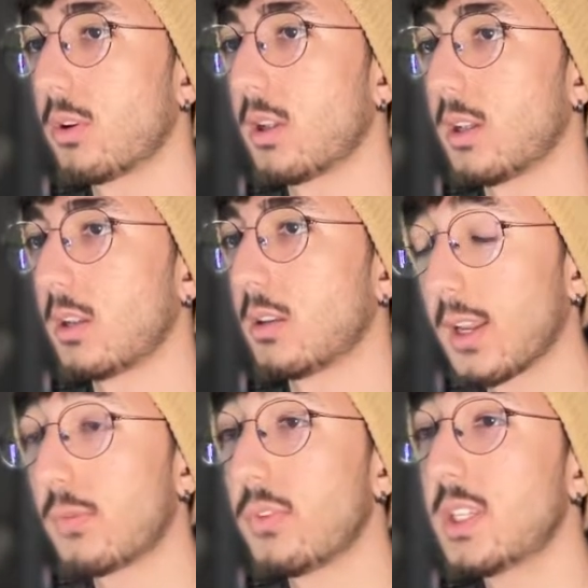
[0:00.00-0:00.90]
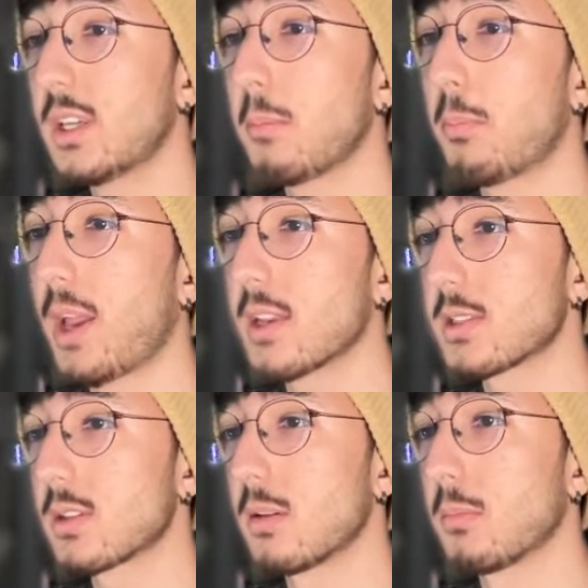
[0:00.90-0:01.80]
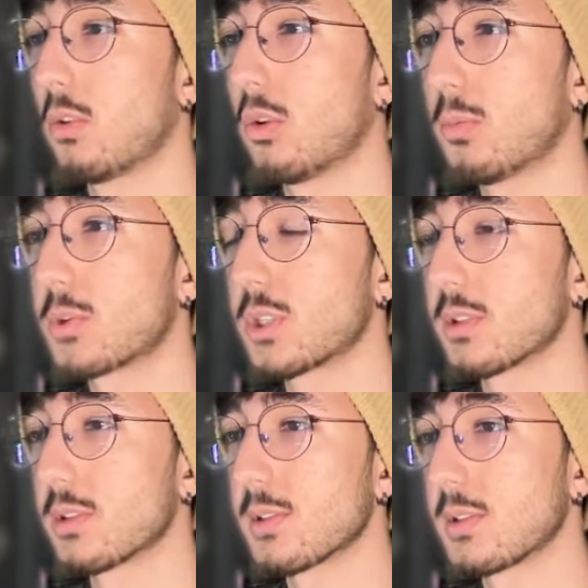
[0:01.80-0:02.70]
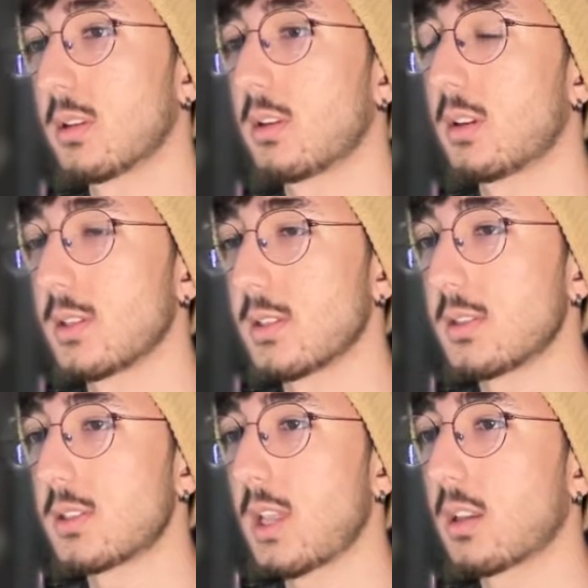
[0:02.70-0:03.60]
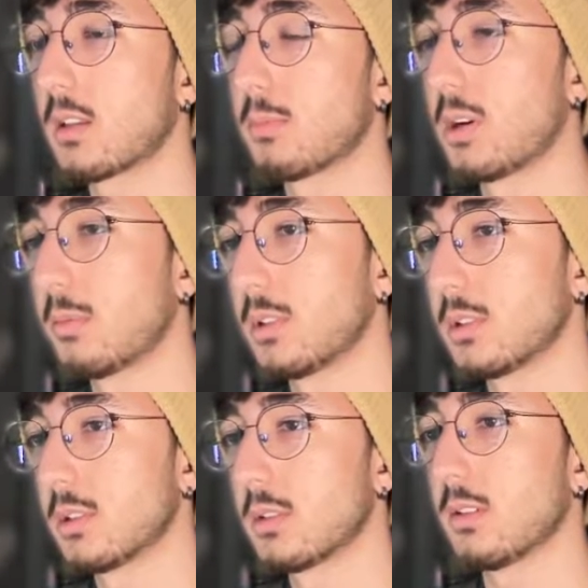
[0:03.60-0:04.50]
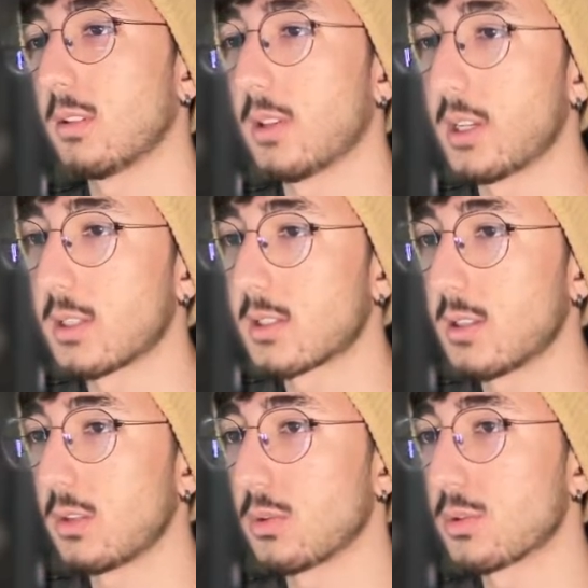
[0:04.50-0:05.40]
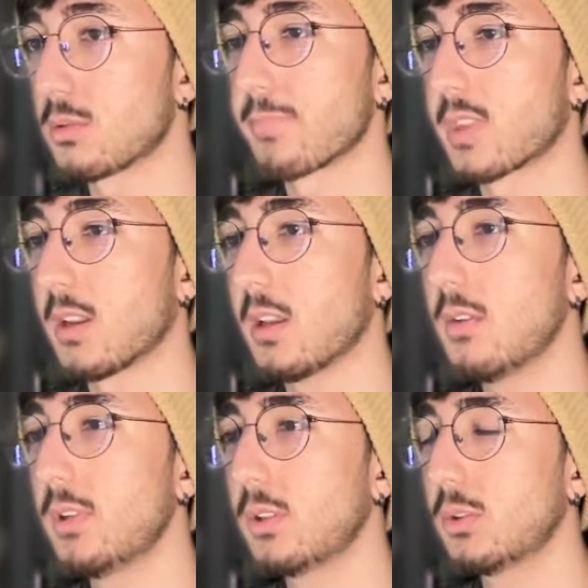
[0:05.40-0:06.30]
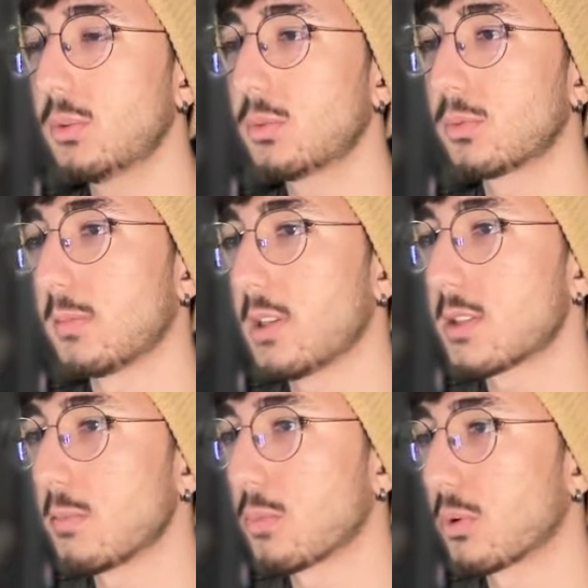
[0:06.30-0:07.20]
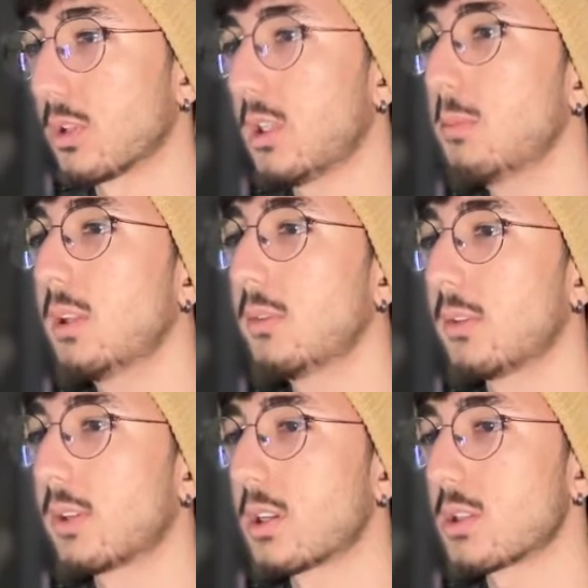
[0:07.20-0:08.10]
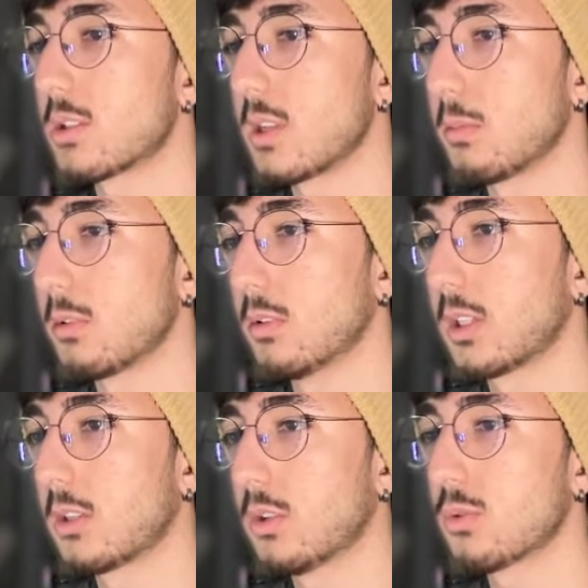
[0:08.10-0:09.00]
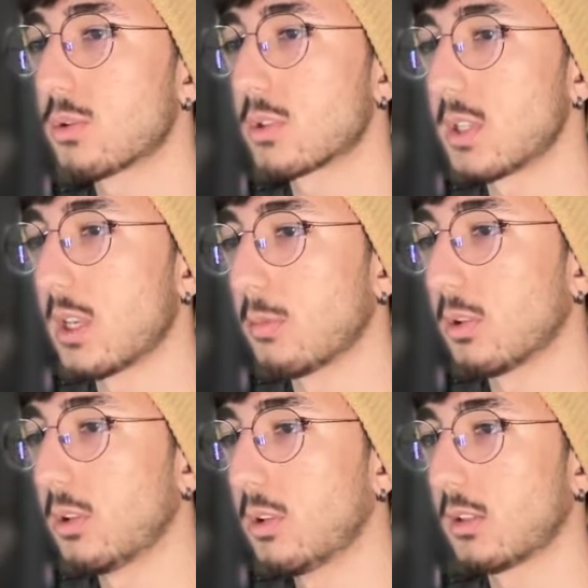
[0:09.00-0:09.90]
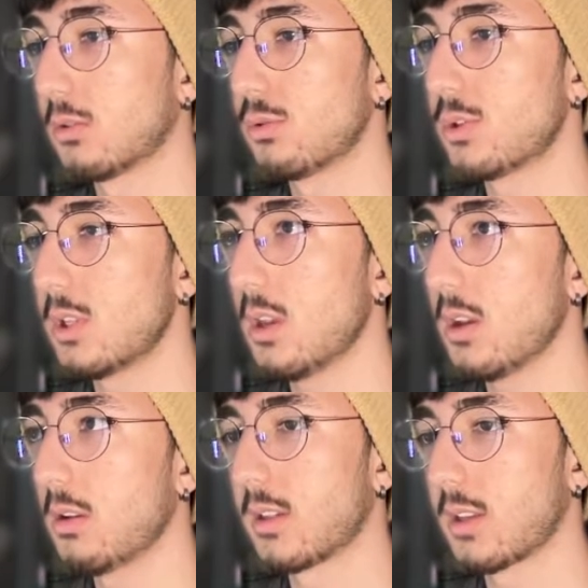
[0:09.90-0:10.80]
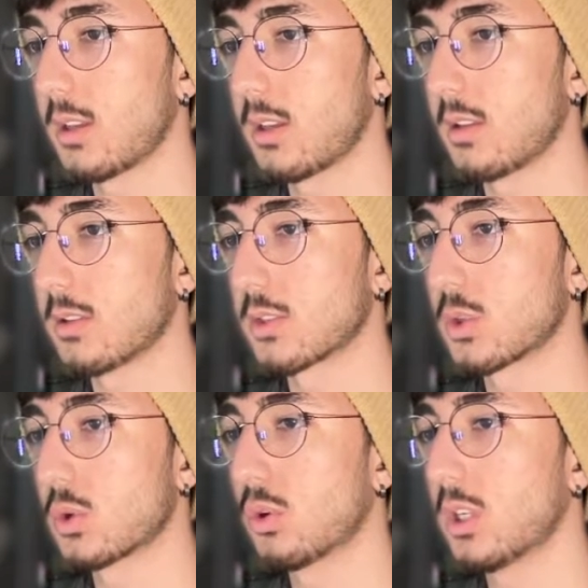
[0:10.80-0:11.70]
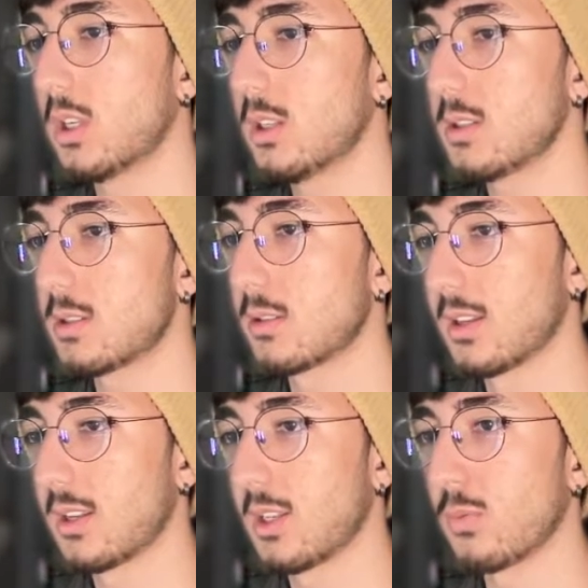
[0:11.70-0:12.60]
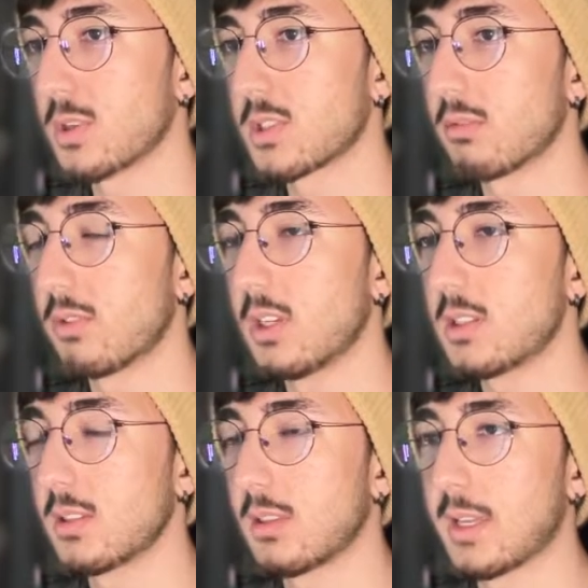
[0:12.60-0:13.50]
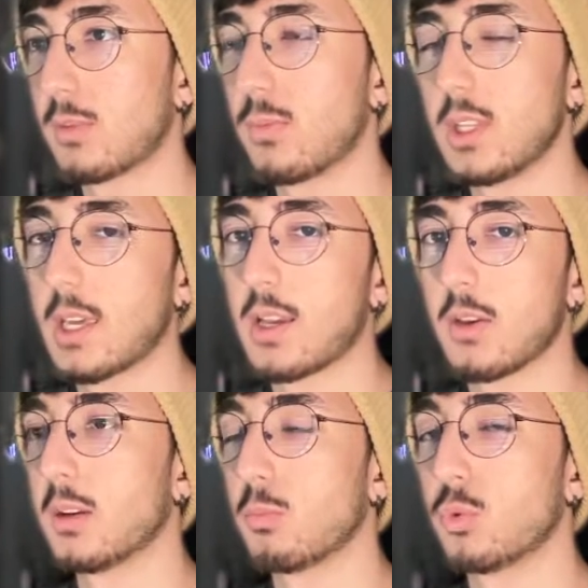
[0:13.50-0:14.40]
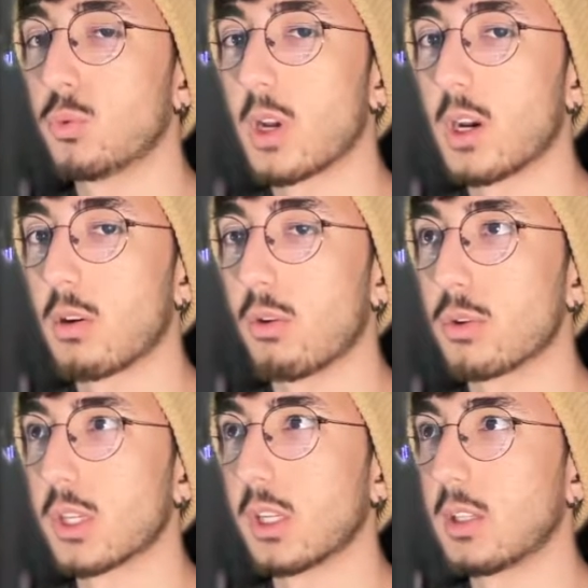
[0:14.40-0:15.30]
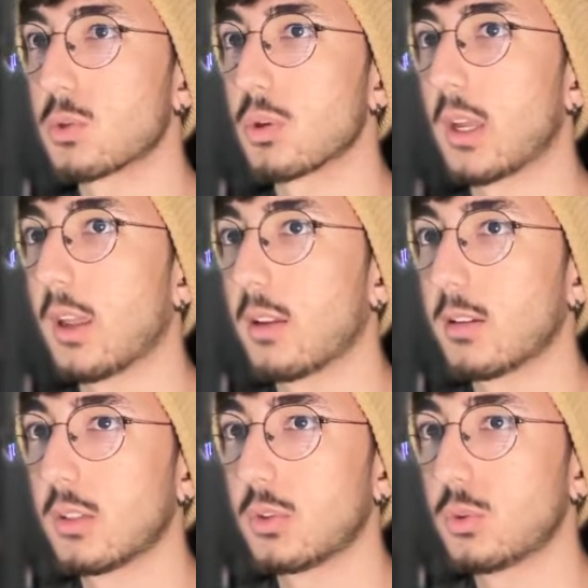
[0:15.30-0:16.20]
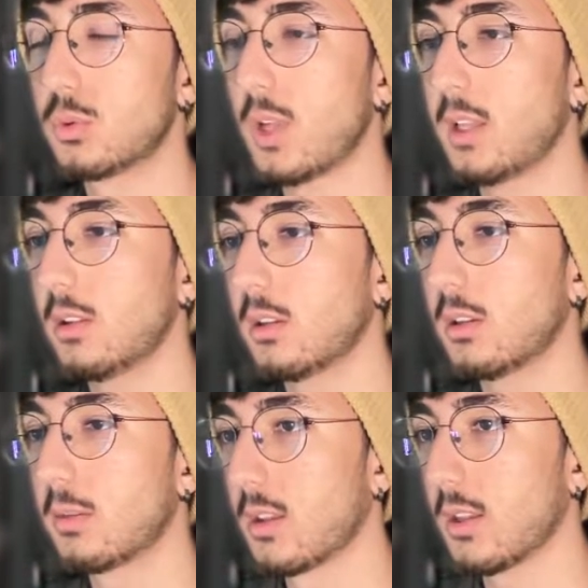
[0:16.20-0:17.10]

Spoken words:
And we can pass some options as a second parameter like status. And I will do, let's import email verification table, user table, Lucia, and cookies. It was the reason that we have moved our logic into a root handler.